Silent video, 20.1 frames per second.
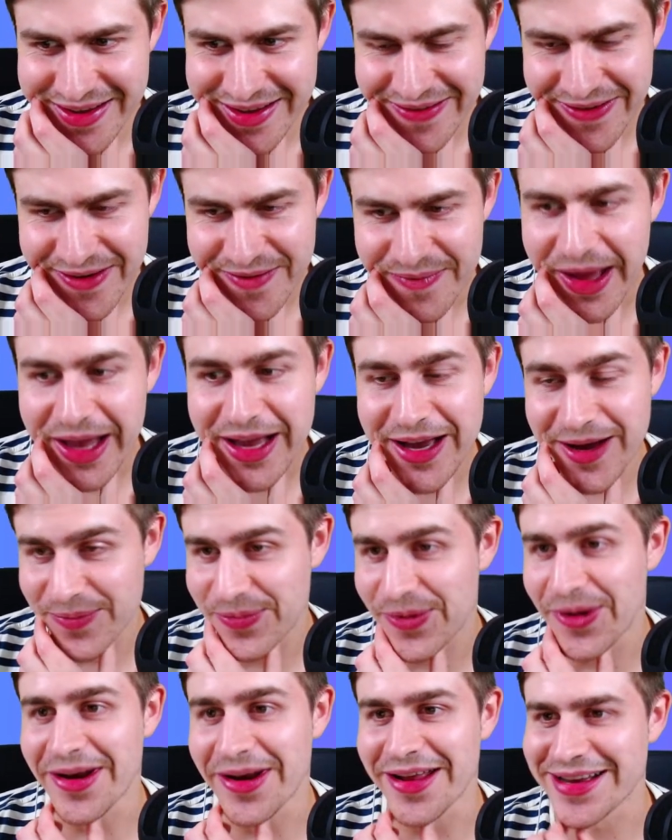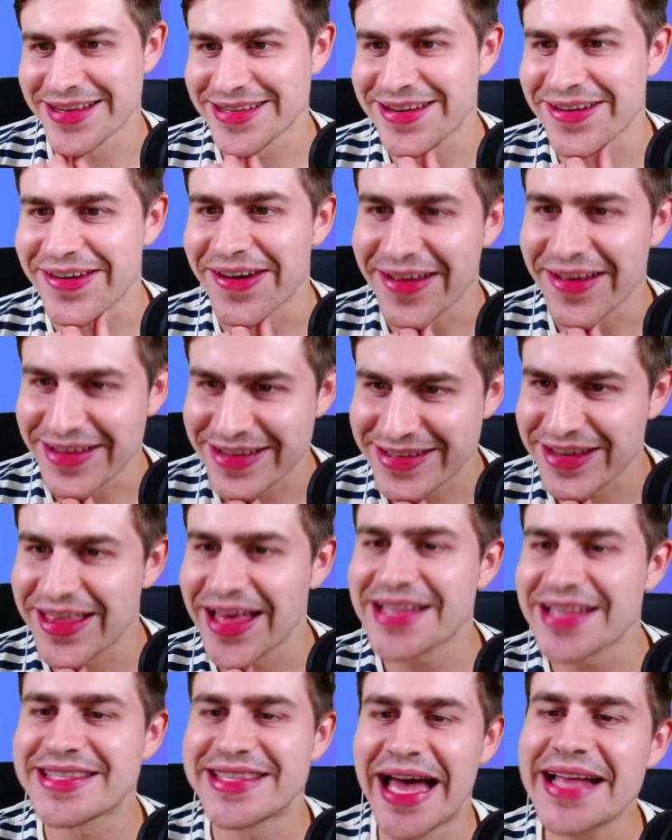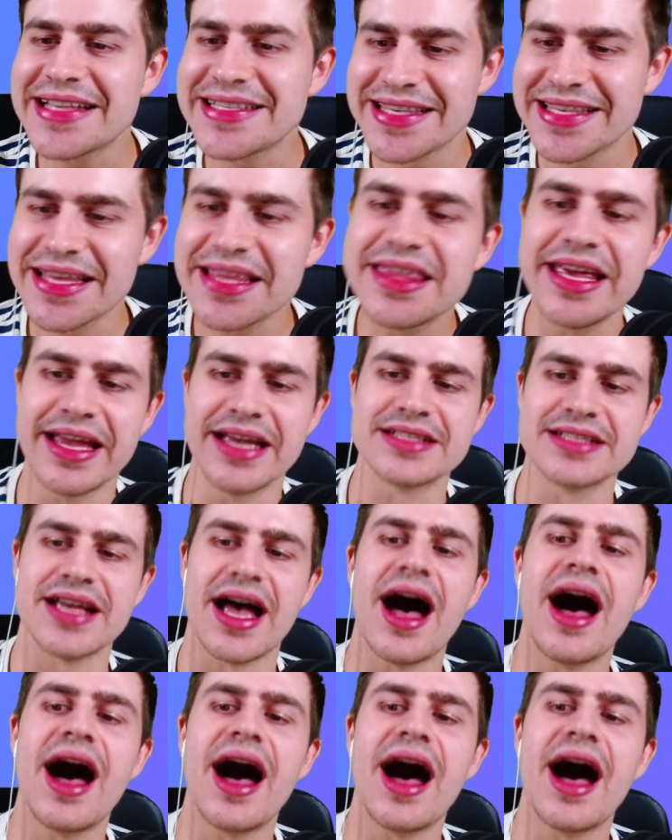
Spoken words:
For makeup products, yeah. So that's the thing is